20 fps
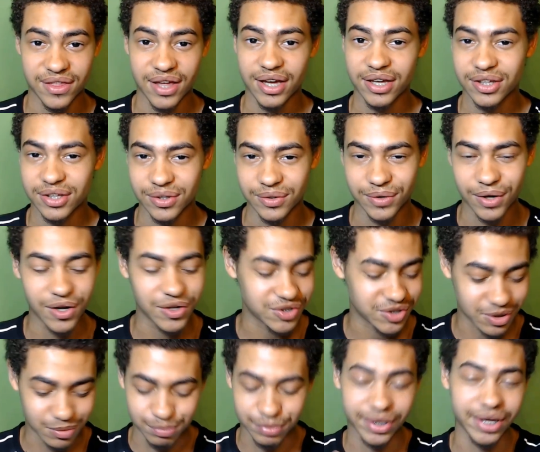Thank you.
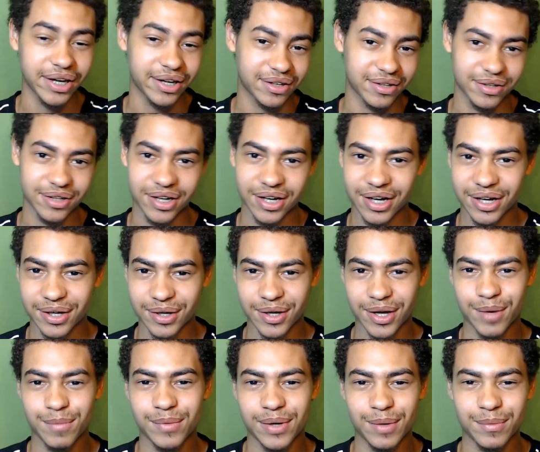Also to Blake, uh,
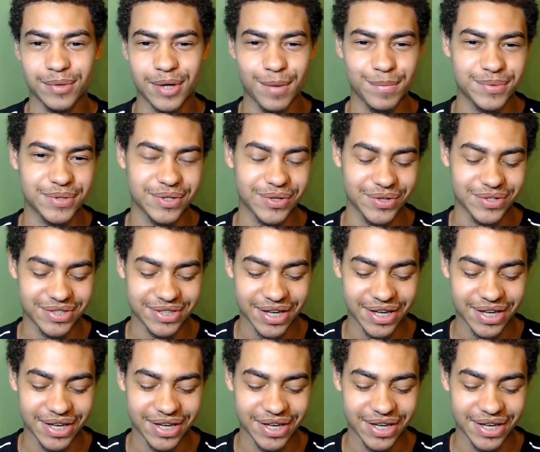Eminem Cup Series.